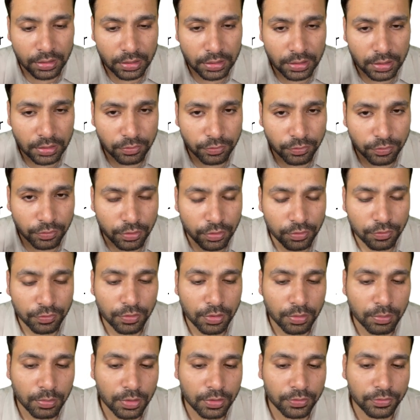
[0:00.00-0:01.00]
full form
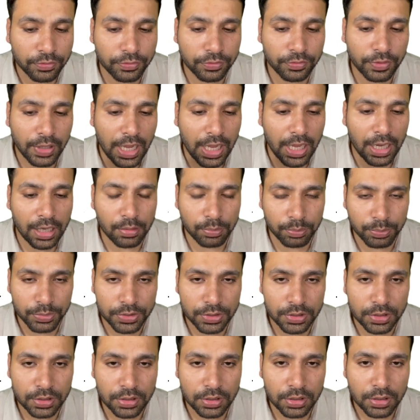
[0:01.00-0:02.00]
of
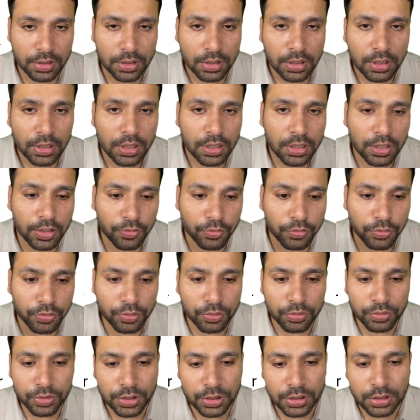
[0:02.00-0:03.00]
ALPS, if you
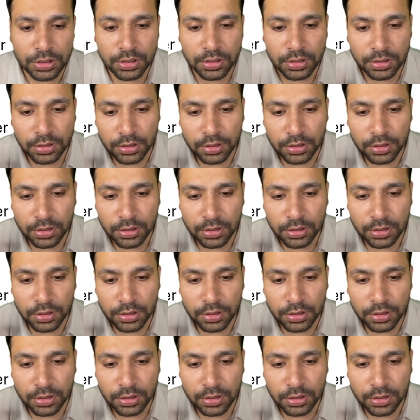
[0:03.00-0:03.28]
just